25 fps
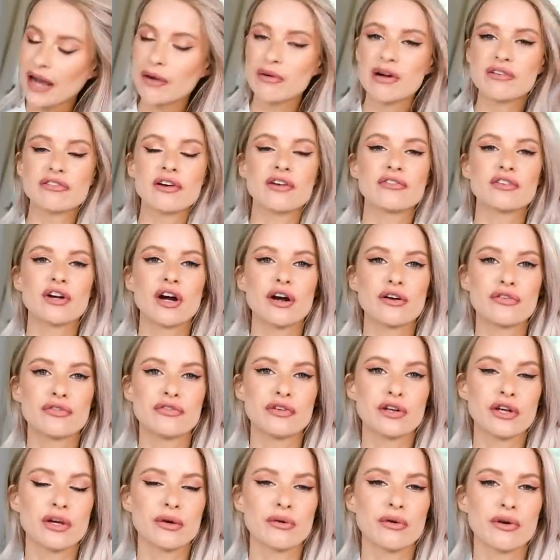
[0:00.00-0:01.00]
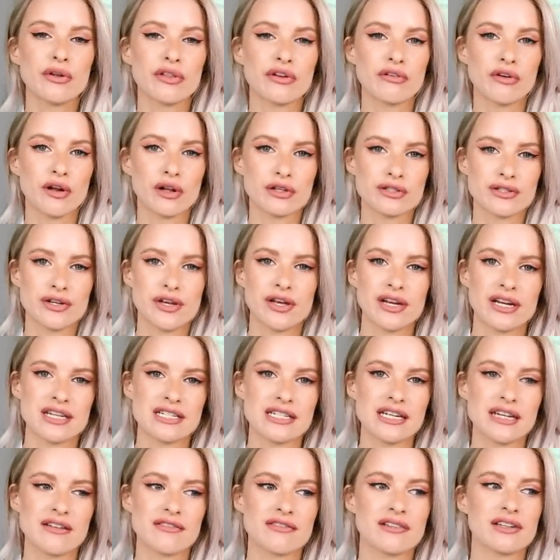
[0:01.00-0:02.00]
However, I've got a few other
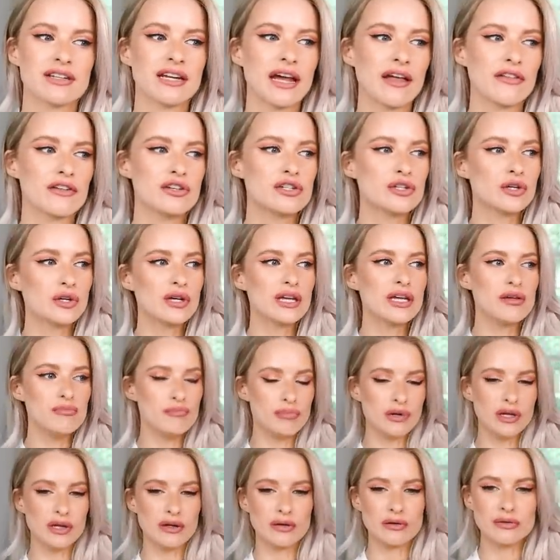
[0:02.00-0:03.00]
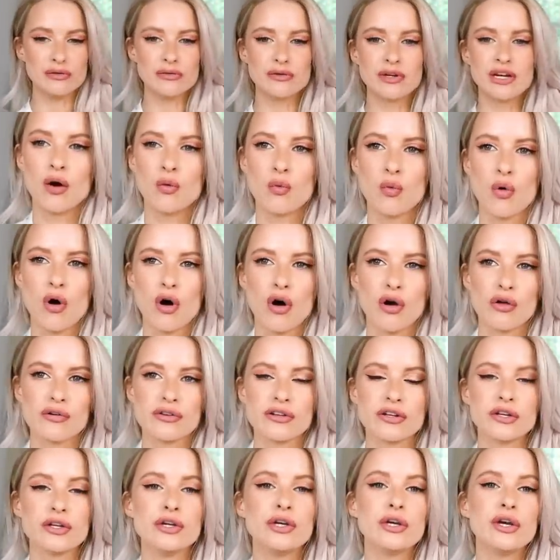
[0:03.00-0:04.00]
alternatives. Now the chunky boot
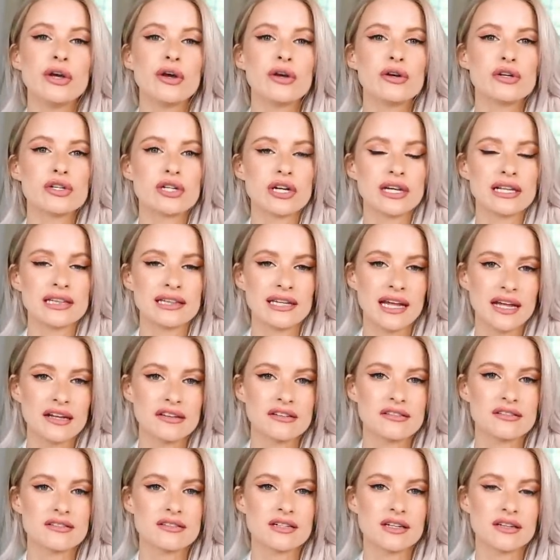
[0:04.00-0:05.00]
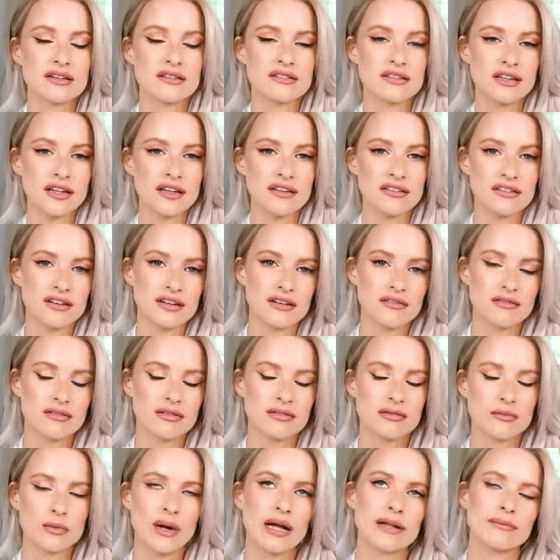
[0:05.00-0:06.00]
was huge last season.
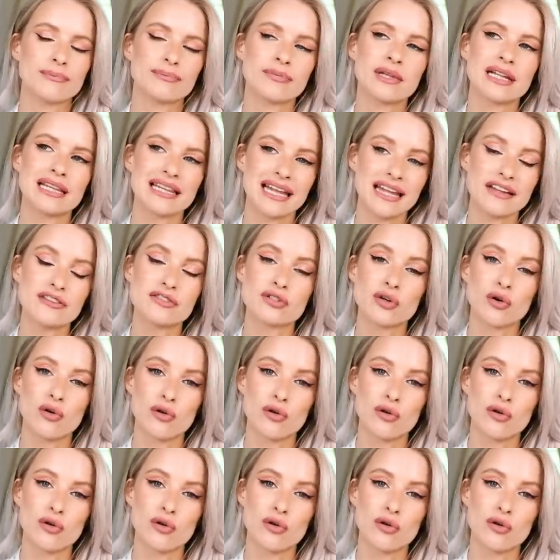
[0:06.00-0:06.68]
Well, last